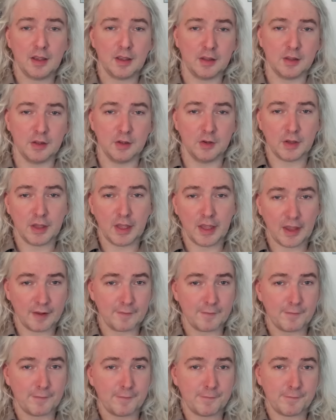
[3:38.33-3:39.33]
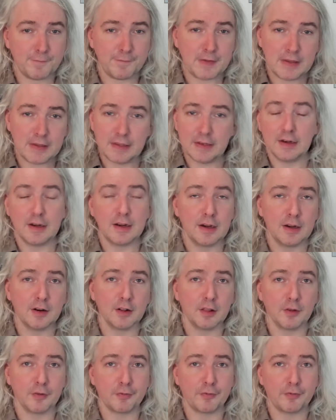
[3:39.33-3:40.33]
you can't feed it into
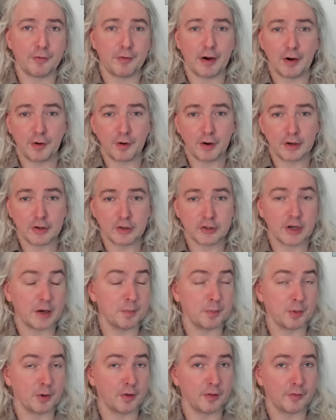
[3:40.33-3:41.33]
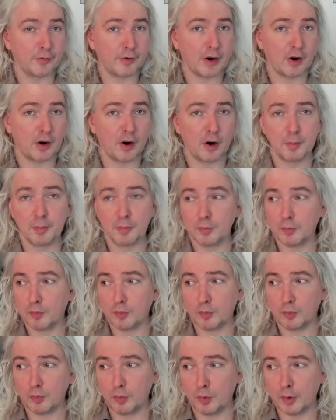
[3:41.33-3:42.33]
the firing chamber of the firearm
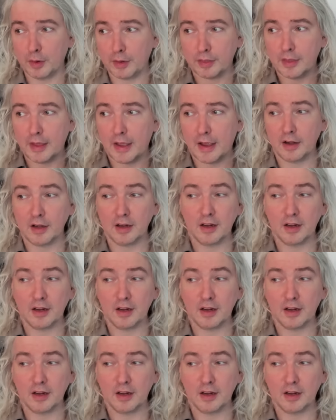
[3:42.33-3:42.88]
with that.